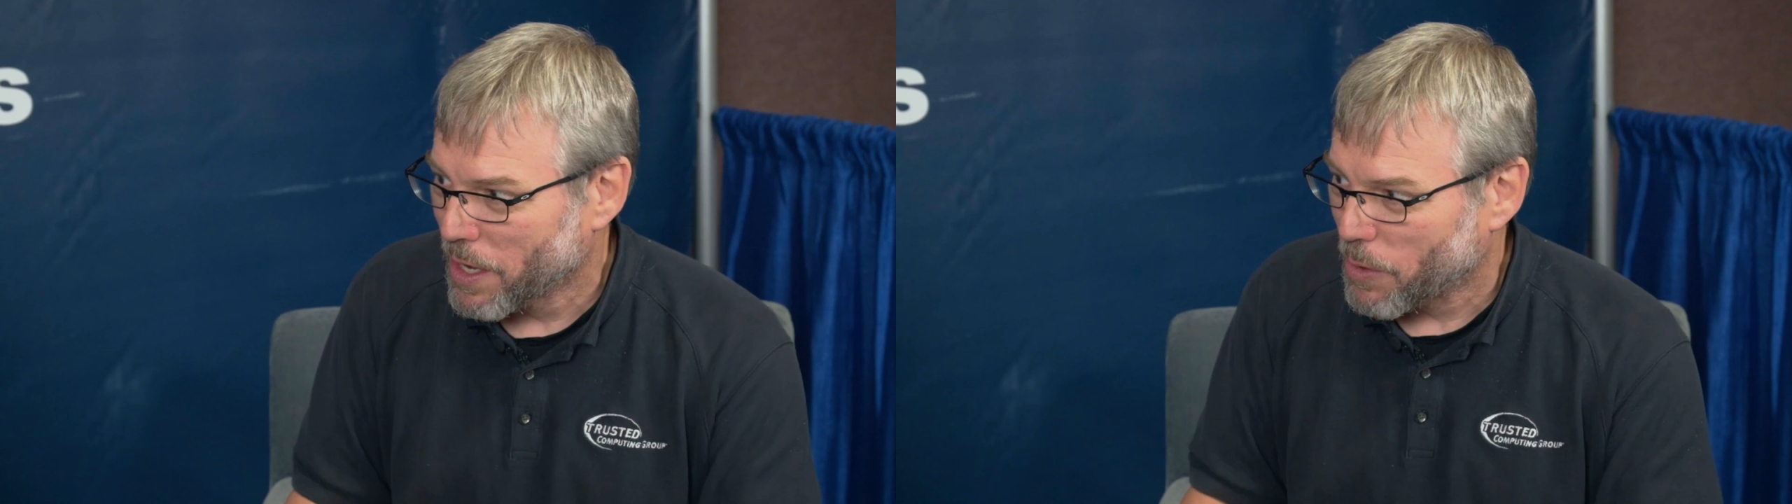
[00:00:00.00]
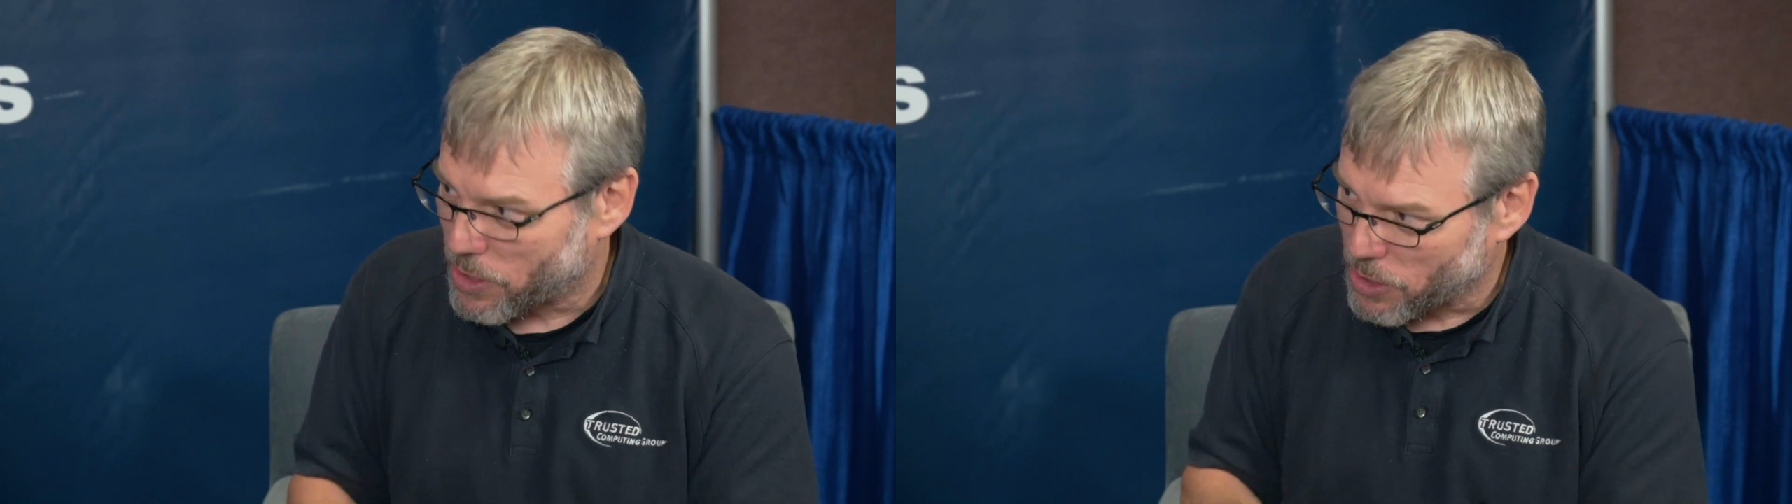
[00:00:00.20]

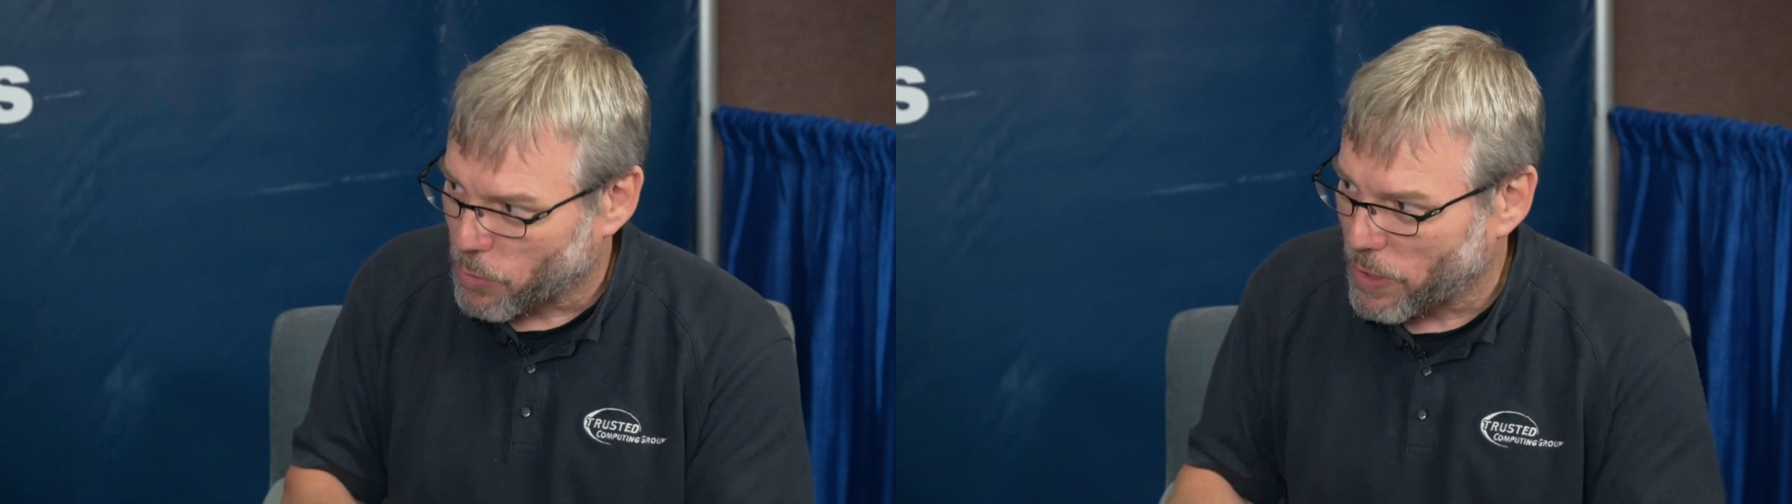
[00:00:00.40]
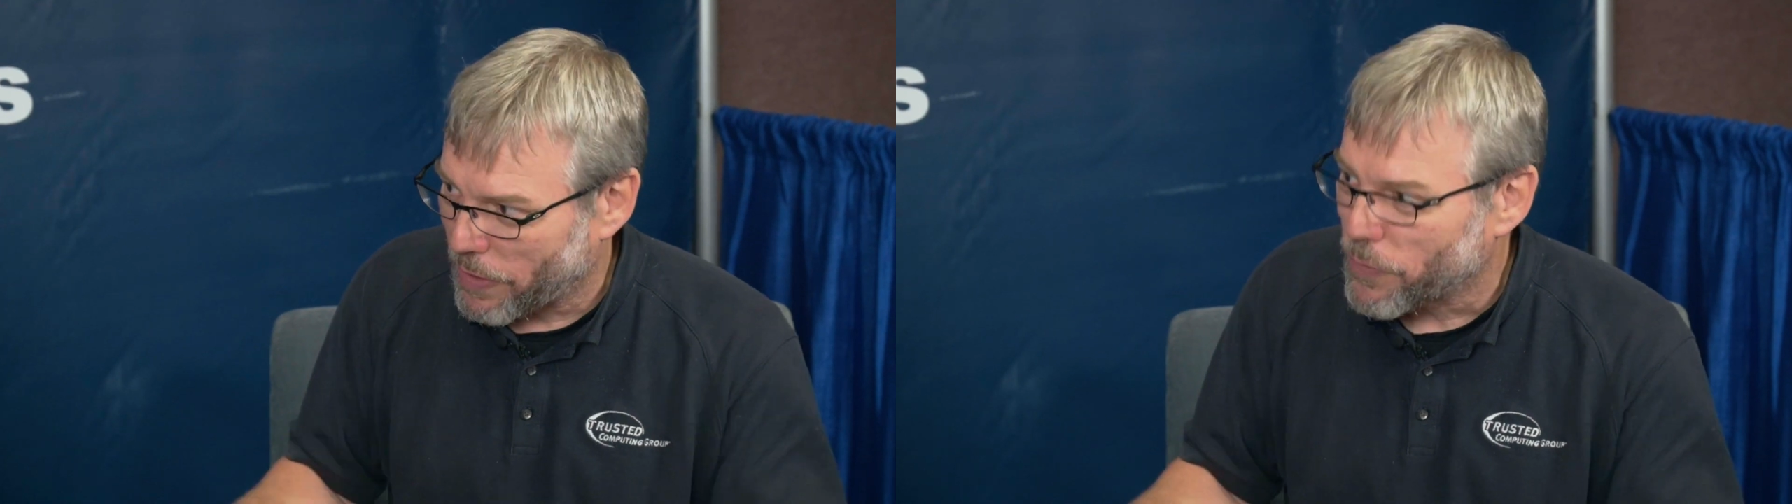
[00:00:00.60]
which is
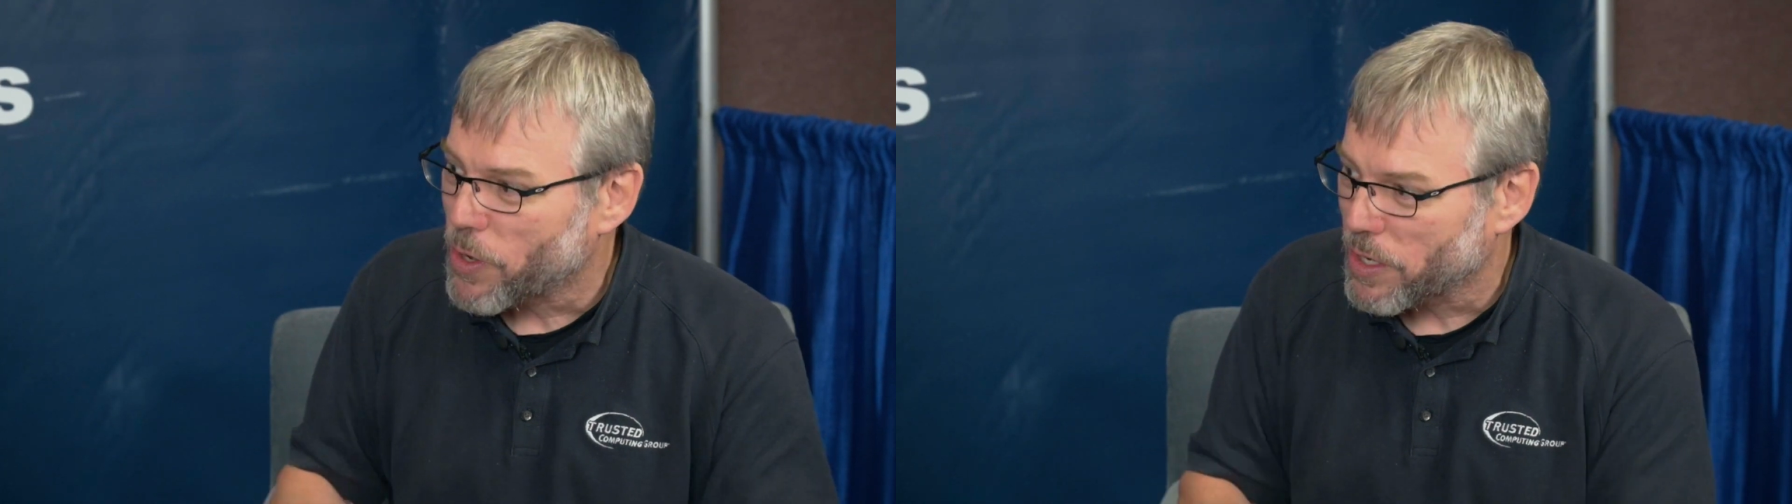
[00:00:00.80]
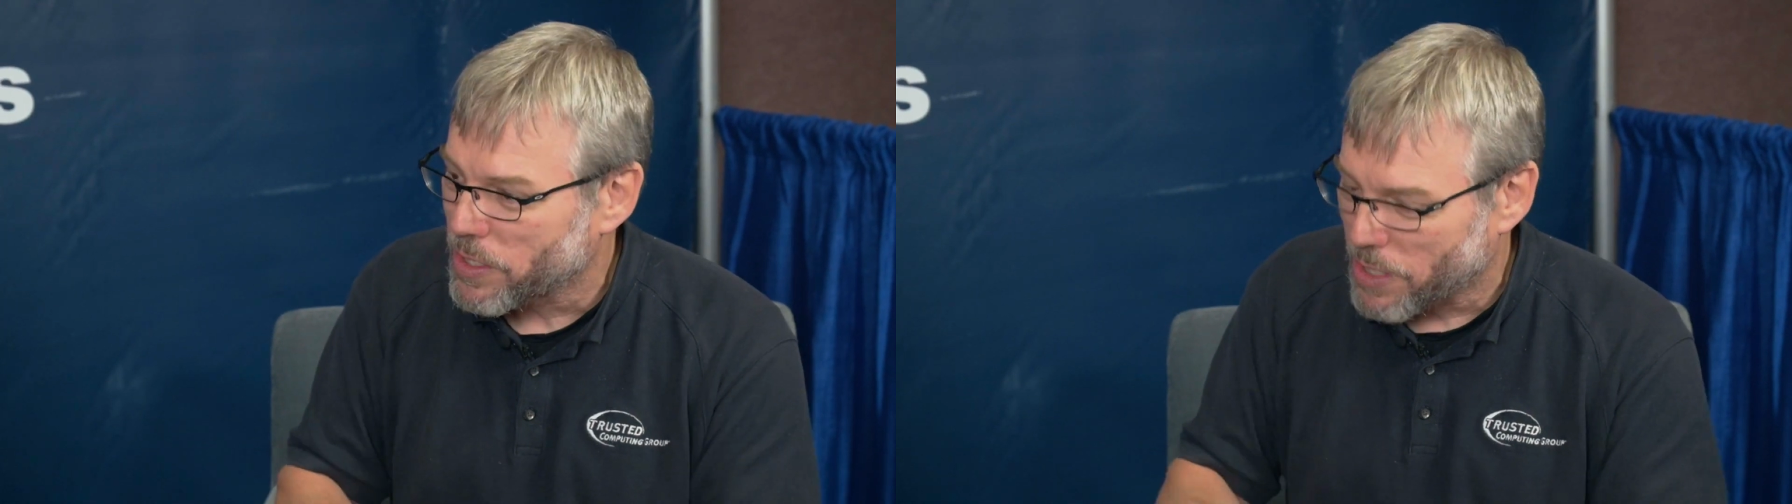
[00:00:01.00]
really
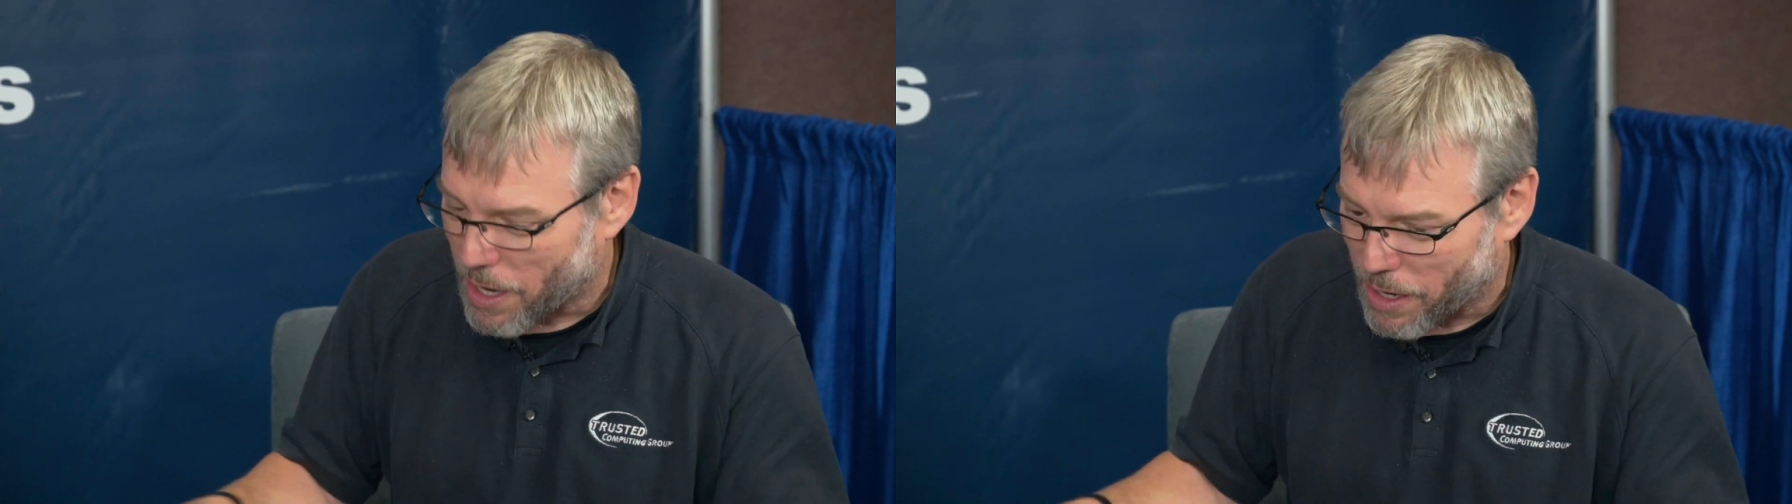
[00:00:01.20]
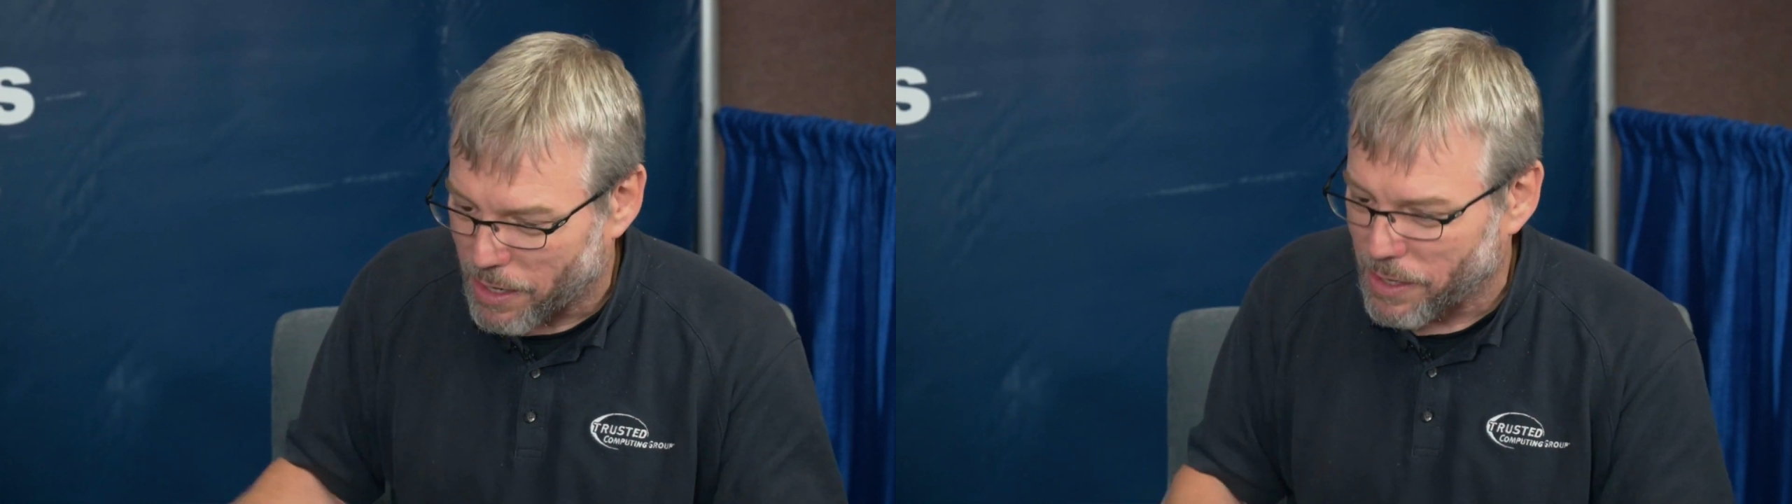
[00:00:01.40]
focused
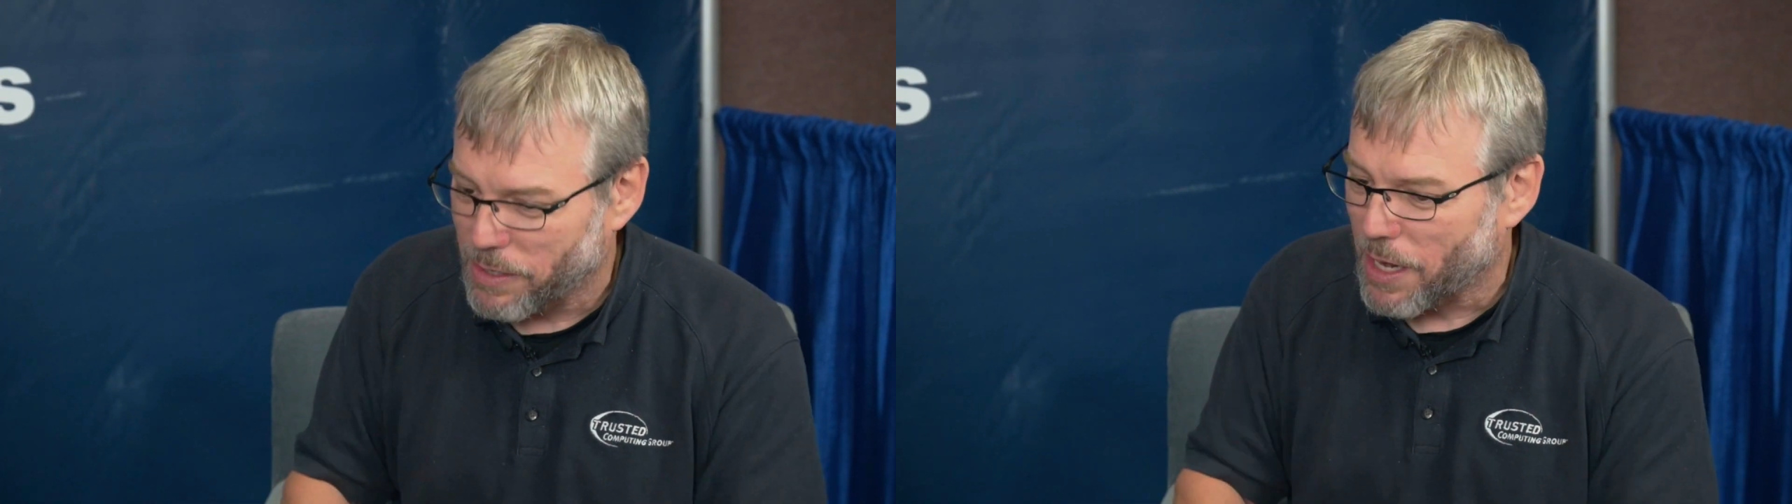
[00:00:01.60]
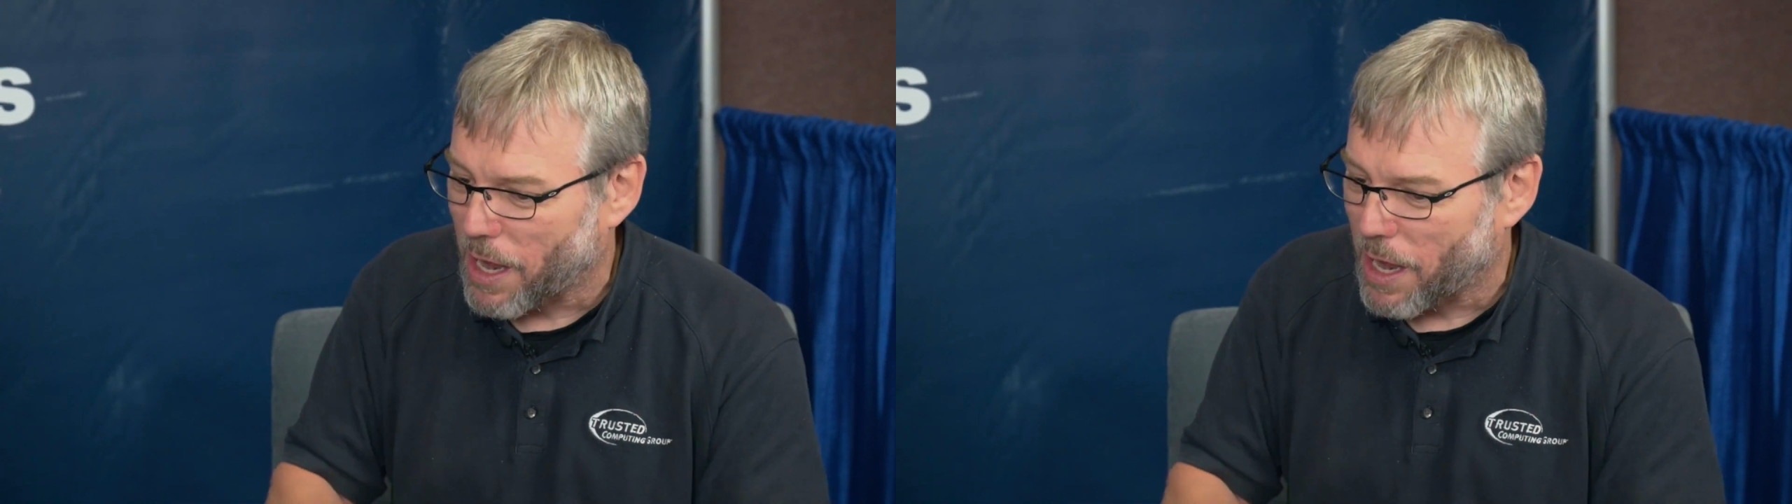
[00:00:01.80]
on